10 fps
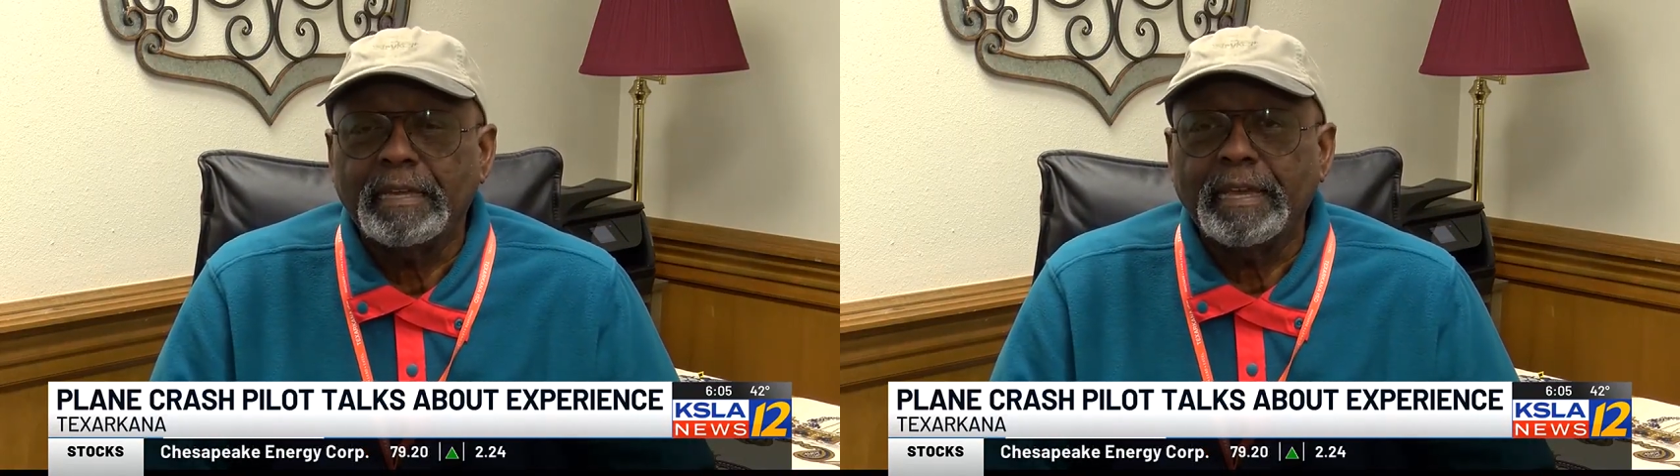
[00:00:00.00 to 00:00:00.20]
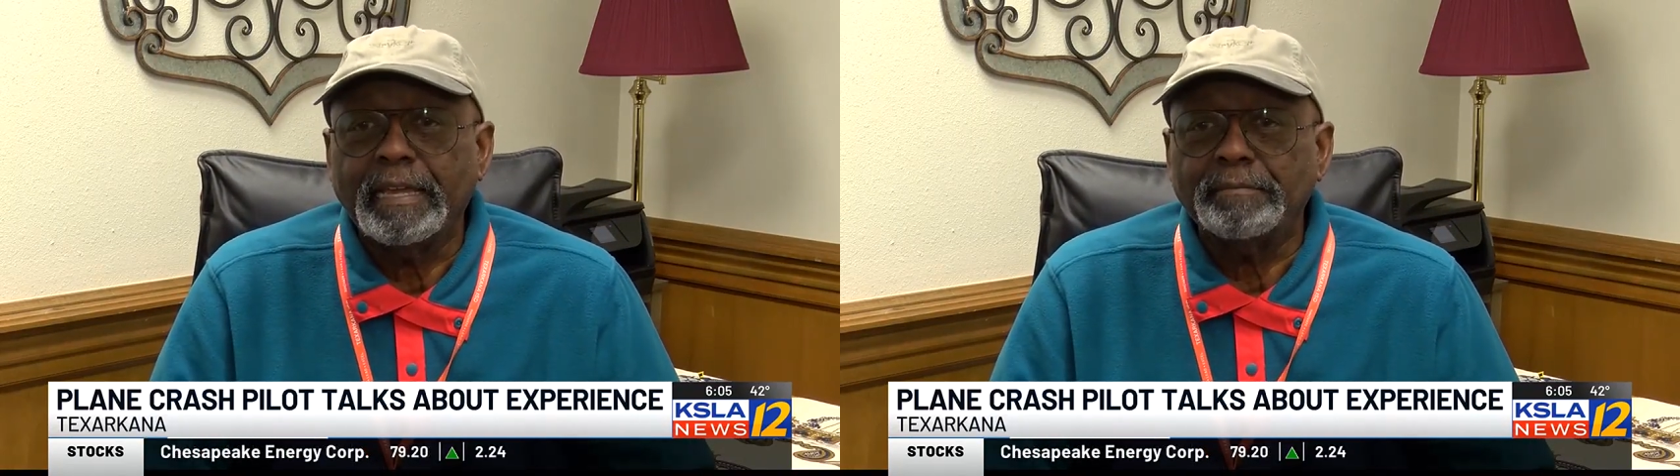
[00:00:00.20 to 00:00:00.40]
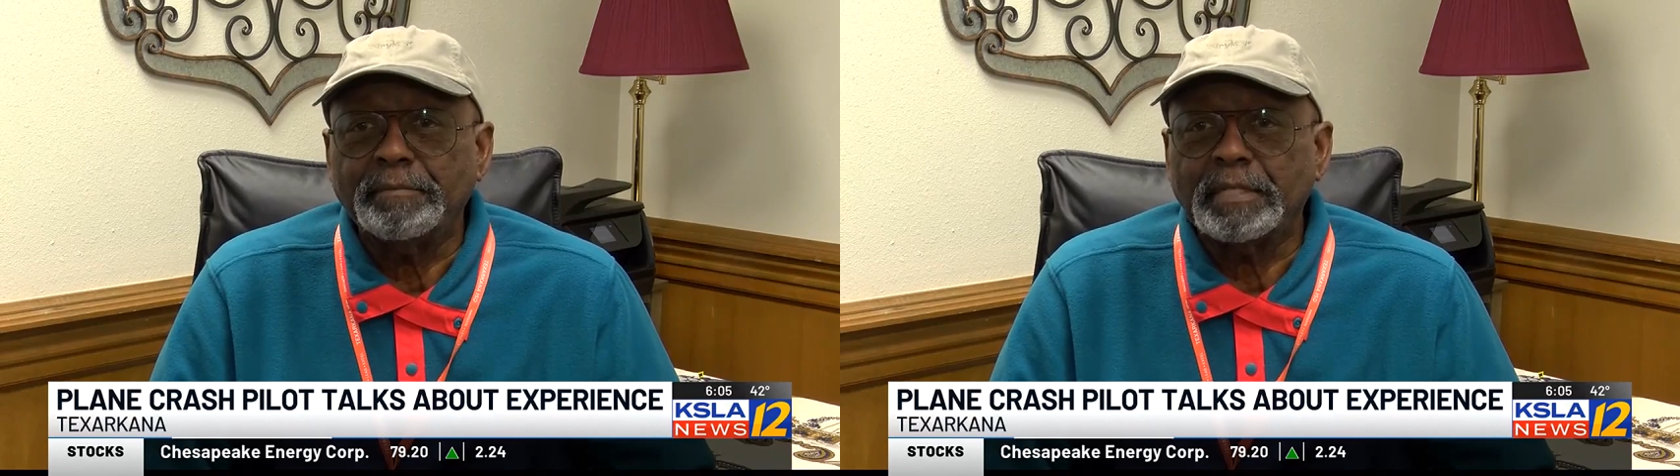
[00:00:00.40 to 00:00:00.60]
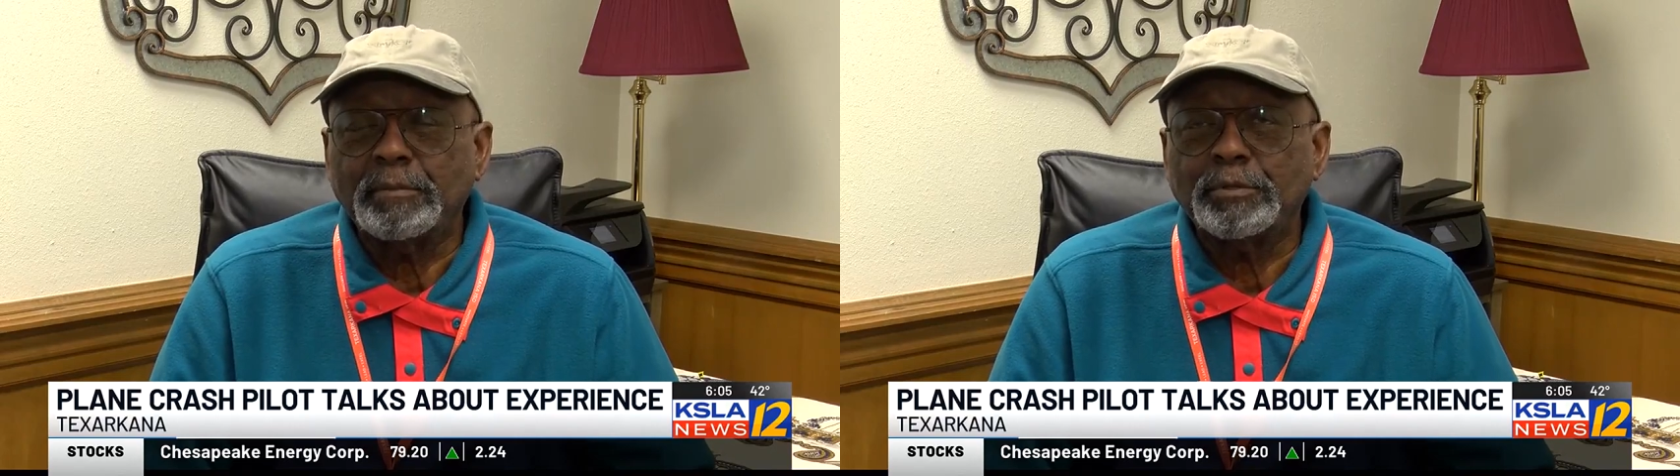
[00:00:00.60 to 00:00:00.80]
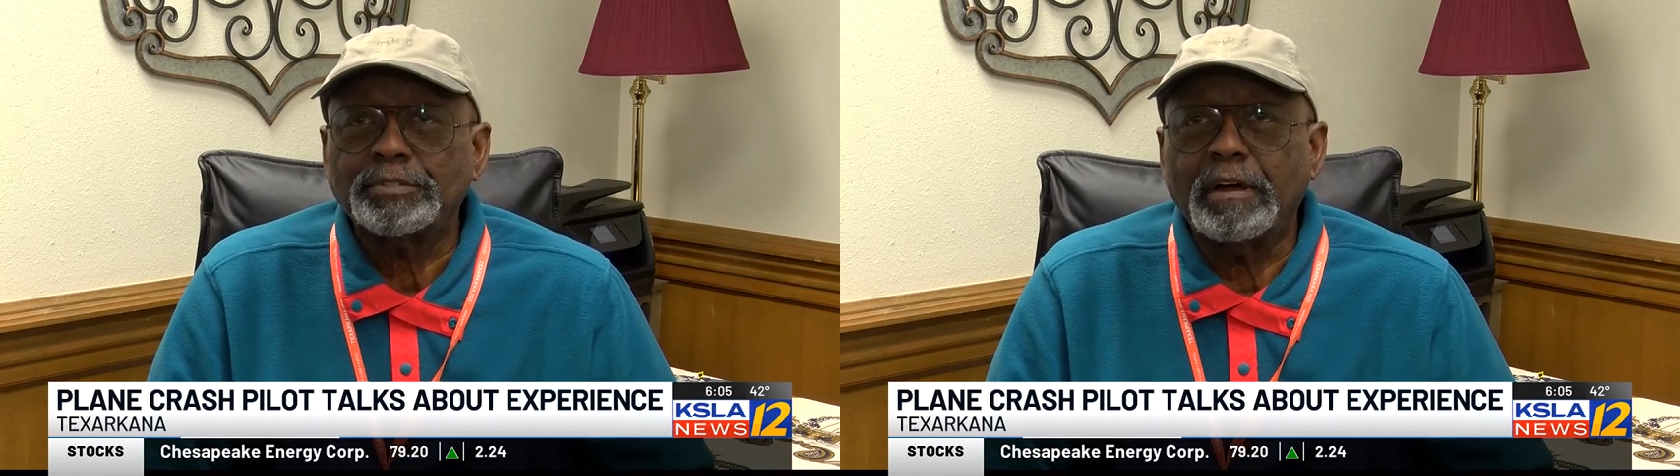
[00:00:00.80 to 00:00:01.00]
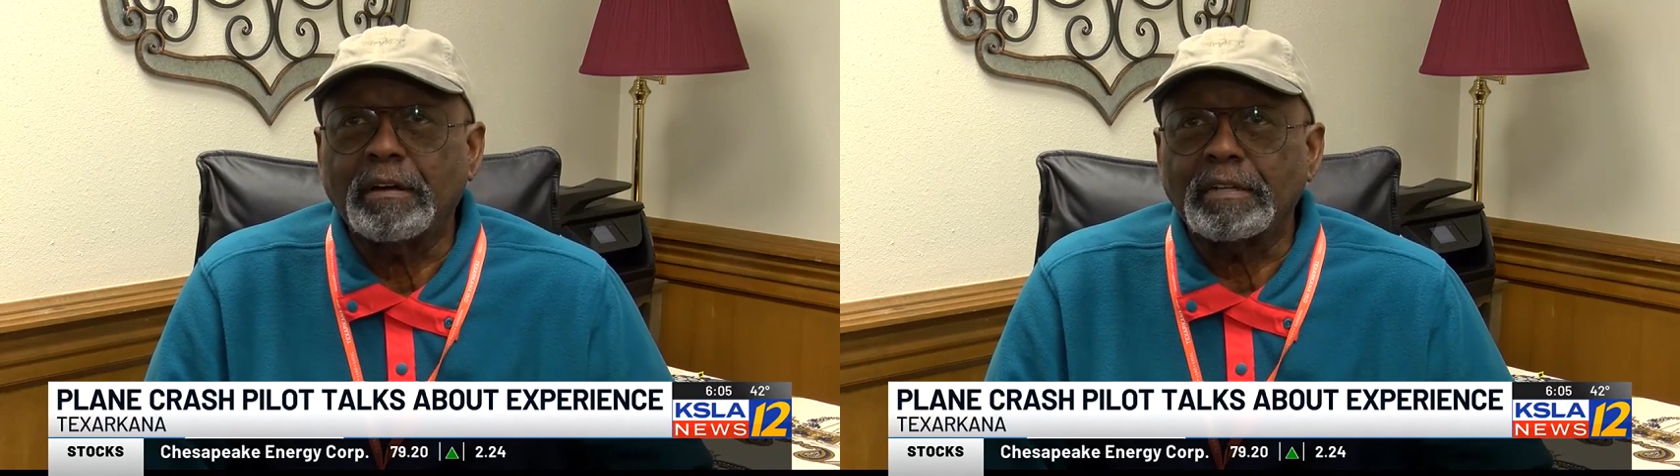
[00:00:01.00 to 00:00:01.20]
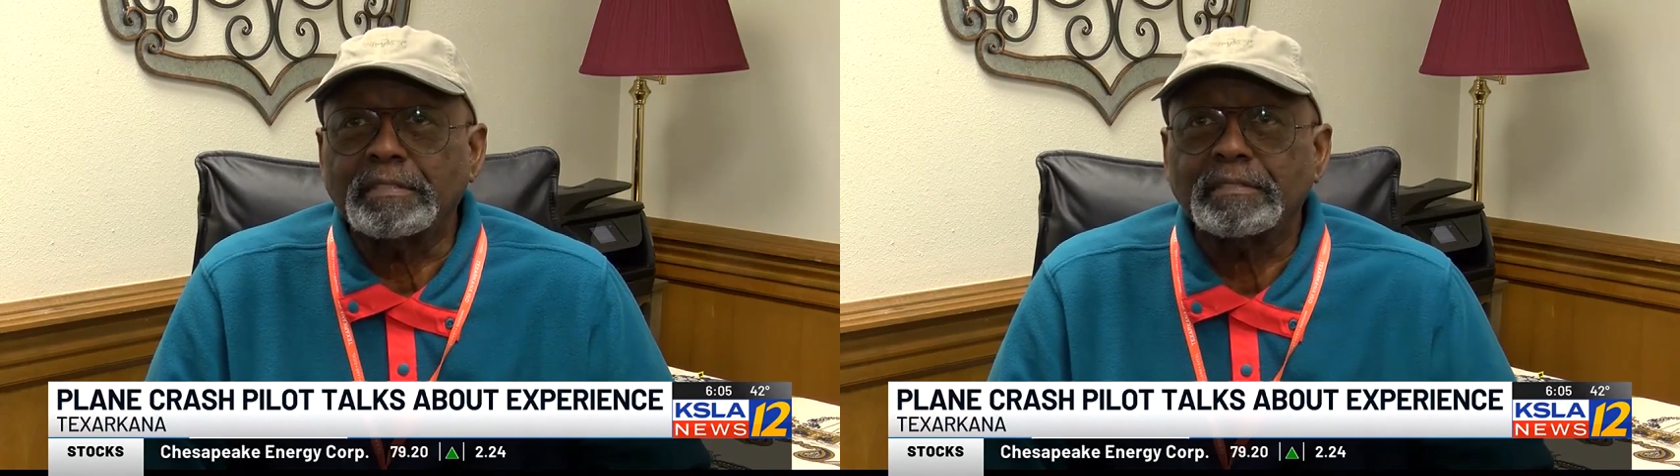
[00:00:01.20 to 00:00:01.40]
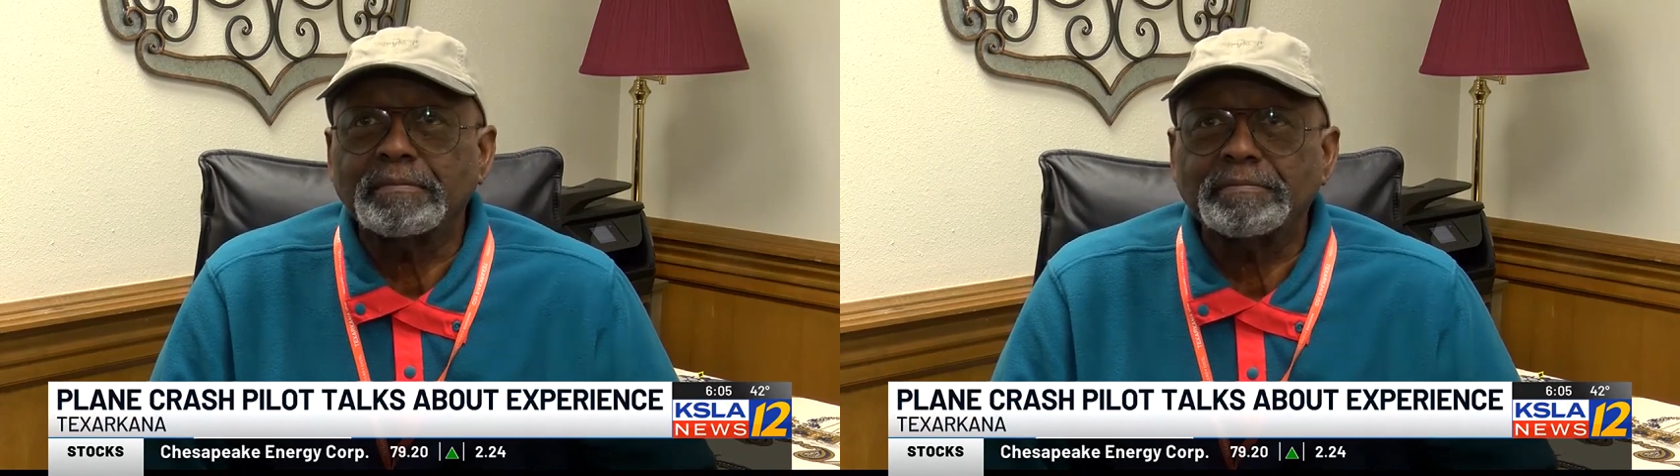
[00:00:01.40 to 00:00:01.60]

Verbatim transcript: had minimal scars.